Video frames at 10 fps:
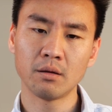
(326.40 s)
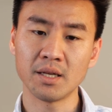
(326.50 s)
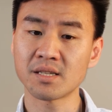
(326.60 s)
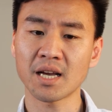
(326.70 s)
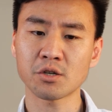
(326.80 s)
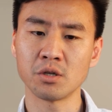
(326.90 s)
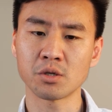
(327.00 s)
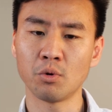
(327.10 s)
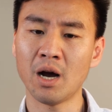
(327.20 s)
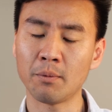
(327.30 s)
These
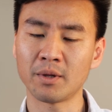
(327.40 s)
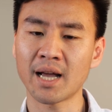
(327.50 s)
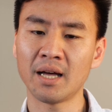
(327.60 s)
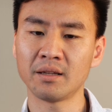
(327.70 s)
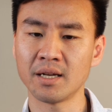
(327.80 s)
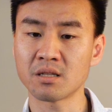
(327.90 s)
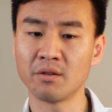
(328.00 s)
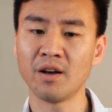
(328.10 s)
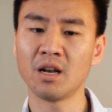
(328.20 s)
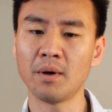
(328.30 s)
sections will help the candidates
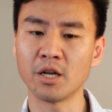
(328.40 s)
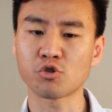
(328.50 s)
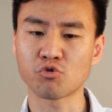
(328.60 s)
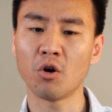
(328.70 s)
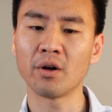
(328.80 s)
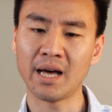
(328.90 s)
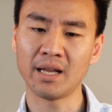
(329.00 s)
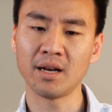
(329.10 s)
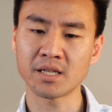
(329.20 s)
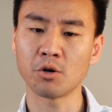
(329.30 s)
develop a strong
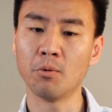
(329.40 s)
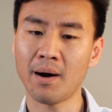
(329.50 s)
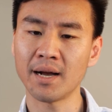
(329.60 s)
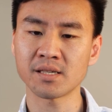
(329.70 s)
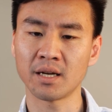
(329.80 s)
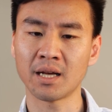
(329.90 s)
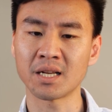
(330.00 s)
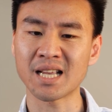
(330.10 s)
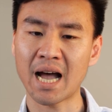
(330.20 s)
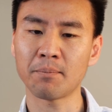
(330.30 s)
analytical mindset that
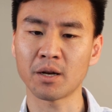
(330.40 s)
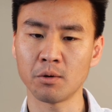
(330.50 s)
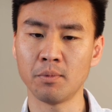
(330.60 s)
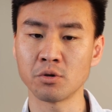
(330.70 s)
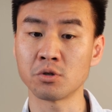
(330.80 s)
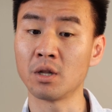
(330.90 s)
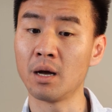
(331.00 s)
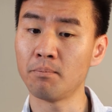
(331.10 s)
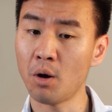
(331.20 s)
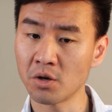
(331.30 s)
is applicable to
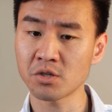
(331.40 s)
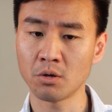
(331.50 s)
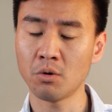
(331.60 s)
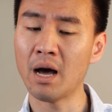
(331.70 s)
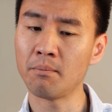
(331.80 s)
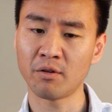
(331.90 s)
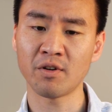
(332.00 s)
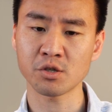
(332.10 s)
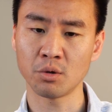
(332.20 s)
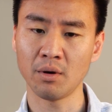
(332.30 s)
their personal and
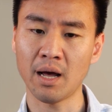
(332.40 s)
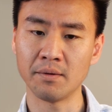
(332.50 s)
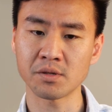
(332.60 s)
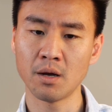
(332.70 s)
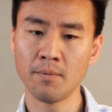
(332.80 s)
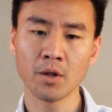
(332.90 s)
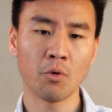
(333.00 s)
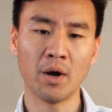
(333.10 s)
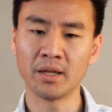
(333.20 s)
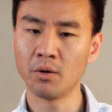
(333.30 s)
professional lives,
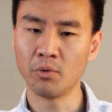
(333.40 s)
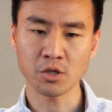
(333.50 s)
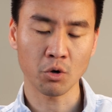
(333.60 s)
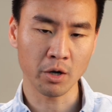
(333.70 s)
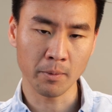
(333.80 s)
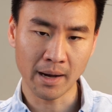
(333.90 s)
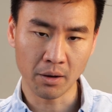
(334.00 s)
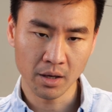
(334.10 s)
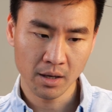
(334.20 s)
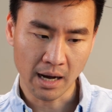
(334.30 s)
whether we're talking
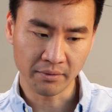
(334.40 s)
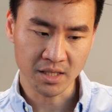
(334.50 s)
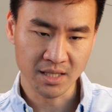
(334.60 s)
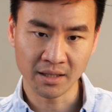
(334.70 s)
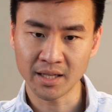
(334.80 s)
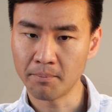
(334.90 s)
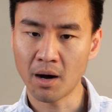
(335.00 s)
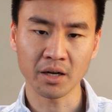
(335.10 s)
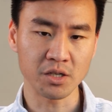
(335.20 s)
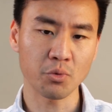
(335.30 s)
about understanding
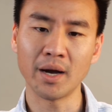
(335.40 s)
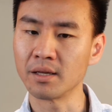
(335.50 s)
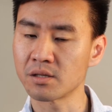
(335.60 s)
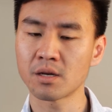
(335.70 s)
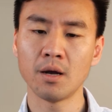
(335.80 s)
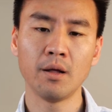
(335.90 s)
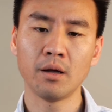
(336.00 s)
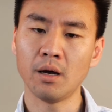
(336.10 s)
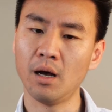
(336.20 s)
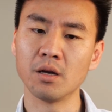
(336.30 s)
market swings,
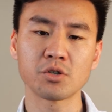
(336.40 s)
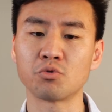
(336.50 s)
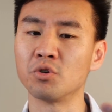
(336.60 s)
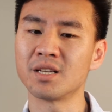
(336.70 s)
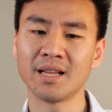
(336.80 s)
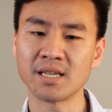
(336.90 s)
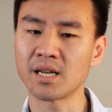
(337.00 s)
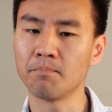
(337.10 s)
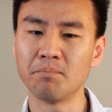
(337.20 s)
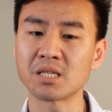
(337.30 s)

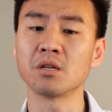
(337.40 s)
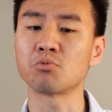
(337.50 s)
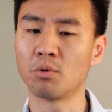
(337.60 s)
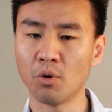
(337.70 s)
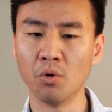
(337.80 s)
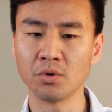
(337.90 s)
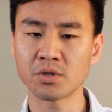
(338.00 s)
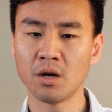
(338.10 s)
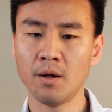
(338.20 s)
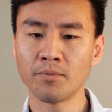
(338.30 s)
scrutinizing business
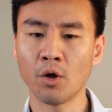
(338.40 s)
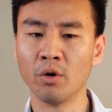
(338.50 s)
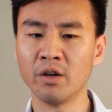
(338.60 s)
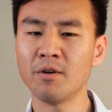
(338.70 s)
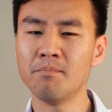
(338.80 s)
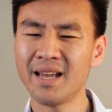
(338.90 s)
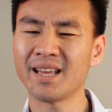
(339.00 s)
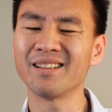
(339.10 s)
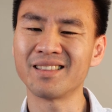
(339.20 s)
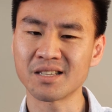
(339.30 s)
reports, or even
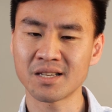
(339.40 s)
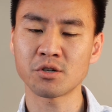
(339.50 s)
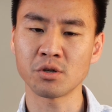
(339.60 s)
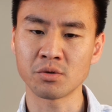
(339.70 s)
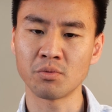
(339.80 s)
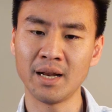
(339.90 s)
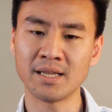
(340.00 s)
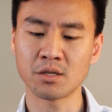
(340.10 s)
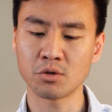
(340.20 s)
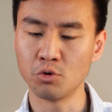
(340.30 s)
making decisions
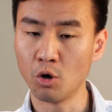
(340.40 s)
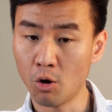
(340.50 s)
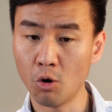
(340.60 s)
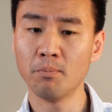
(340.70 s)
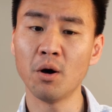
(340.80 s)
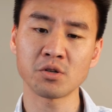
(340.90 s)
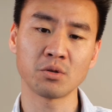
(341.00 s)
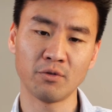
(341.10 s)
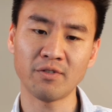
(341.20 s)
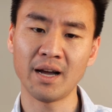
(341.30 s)
related to your own
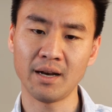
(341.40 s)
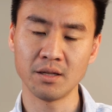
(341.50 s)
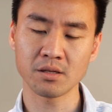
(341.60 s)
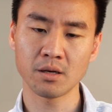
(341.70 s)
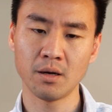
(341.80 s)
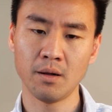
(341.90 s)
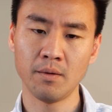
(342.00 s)
personal finance.